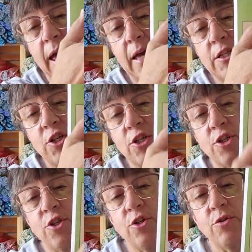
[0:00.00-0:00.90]
and
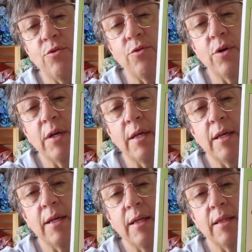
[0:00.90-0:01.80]
just do
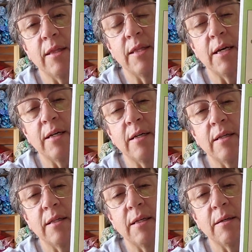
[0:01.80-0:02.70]

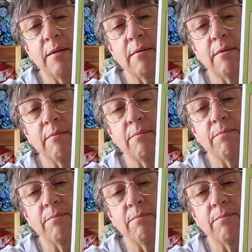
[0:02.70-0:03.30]
the